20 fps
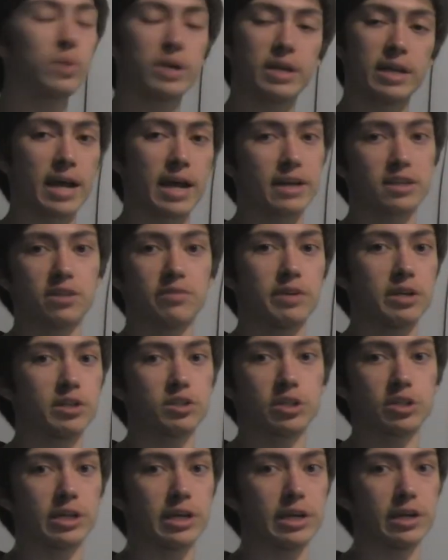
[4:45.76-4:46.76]

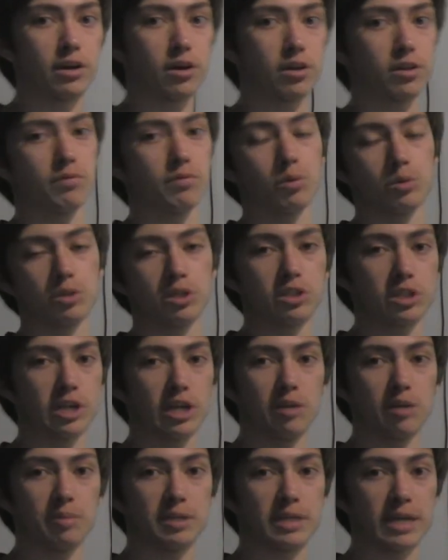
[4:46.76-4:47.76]
inactivation gate on the
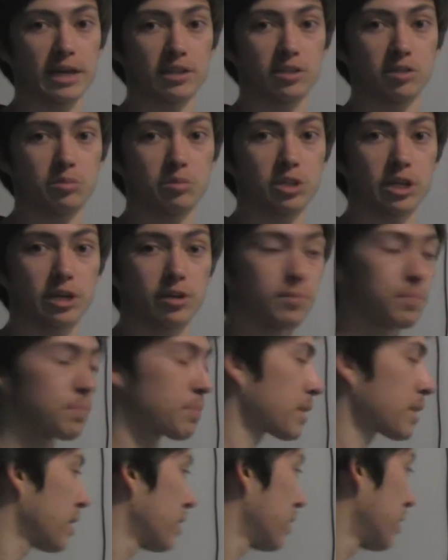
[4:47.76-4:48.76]
voltage-gated potassium channel.
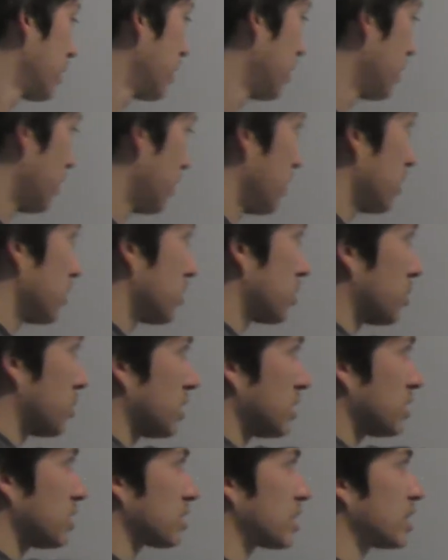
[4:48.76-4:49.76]
So
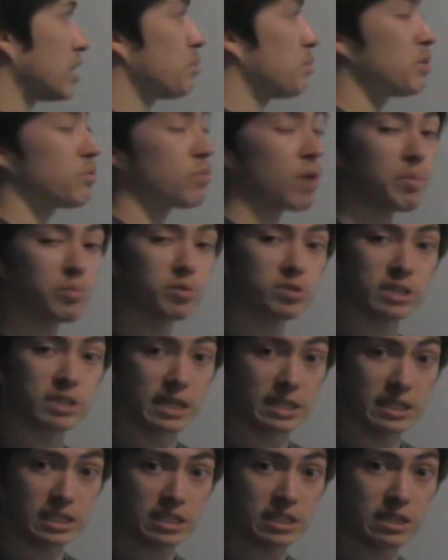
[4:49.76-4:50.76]
this is going to be
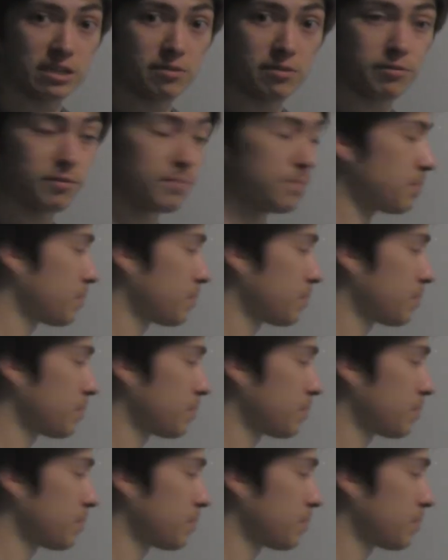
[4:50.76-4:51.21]
representative